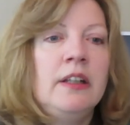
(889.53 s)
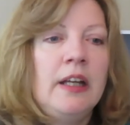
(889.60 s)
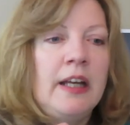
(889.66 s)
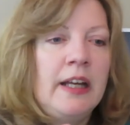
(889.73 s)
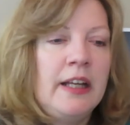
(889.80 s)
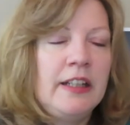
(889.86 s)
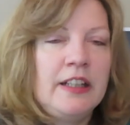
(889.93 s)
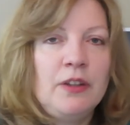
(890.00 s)

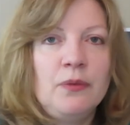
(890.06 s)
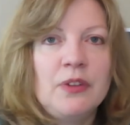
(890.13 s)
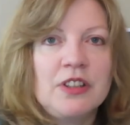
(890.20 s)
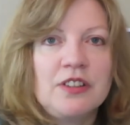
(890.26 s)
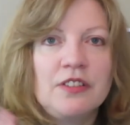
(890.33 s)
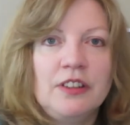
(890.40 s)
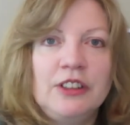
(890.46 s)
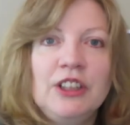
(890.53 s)
And he
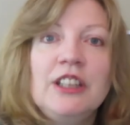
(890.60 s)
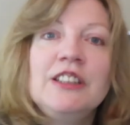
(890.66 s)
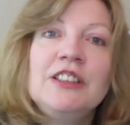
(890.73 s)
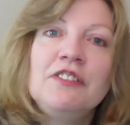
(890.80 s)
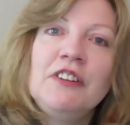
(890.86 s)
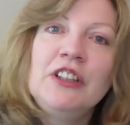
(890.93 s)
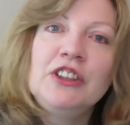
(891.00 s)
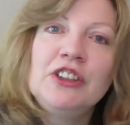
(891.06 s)
was just
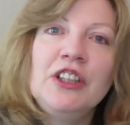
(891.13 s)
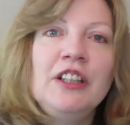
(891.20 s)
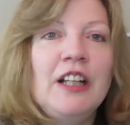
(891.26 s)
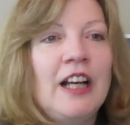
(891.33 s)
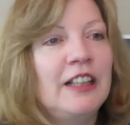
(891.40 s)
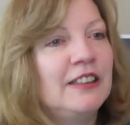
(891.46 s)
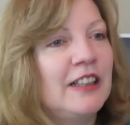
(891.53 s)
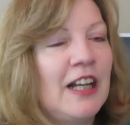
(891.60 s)
finishing
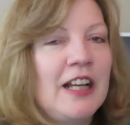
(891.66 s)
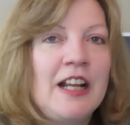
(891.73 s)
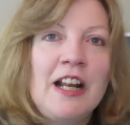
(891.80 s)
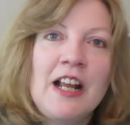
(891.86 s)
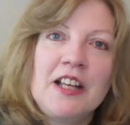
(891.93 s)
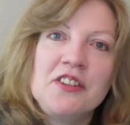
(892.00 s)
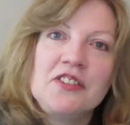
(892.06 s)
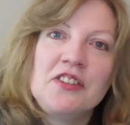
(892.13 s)
as I, and
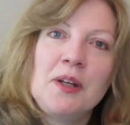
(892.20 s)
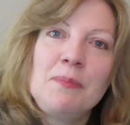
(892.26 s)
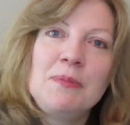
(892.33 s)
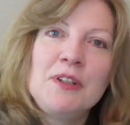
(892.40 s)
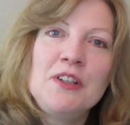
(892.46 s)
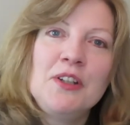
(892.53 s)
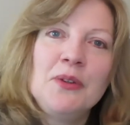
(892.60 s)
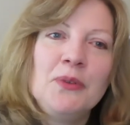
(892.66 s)
I stepped
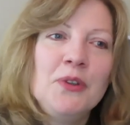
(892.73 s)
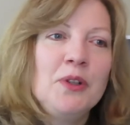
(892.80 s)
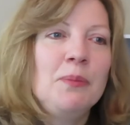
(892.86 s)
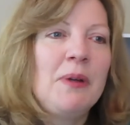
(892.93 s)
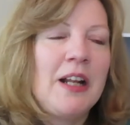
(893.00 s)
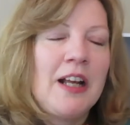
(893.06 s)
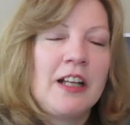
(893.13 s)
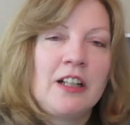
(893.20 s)
into the room
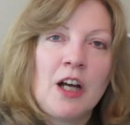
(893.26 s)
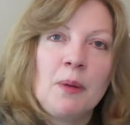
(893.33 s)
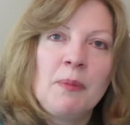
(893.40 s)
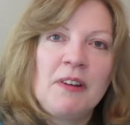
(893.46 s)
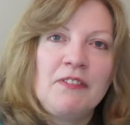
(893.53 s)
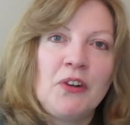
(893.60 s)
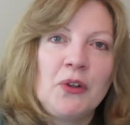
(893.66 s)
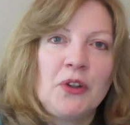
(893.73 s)
and I got my
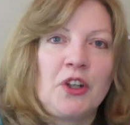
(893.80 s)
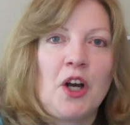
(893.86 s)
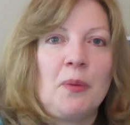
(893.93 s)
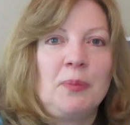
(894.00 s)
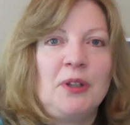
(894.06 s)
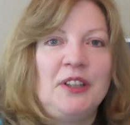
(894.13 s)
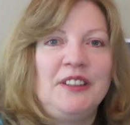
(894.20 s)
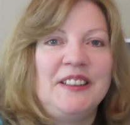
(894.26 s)

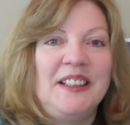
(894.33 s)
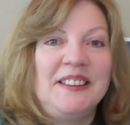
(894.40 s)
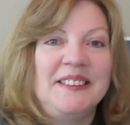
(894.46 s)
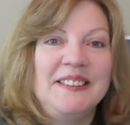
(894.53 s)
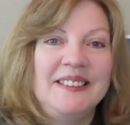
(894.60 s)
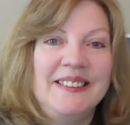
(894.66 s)
photocopying done.